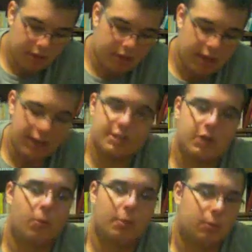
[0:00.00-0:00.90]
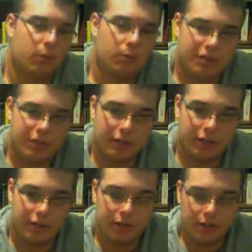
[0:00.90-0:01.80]
it's an open bolt machine
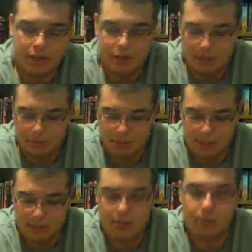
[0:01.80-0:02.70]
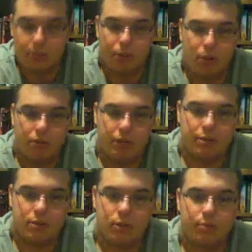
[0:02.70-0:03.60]
gun. That means the bolt is
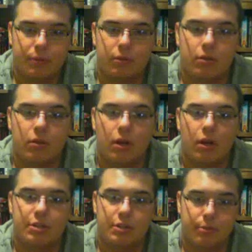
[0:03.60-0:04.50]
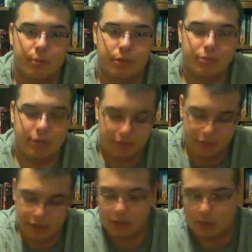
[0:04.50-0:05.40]
open until you pull the trigger, then
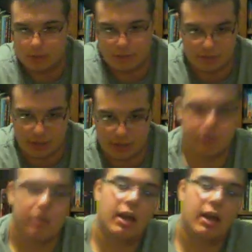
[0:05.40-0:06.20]
it closes, fires,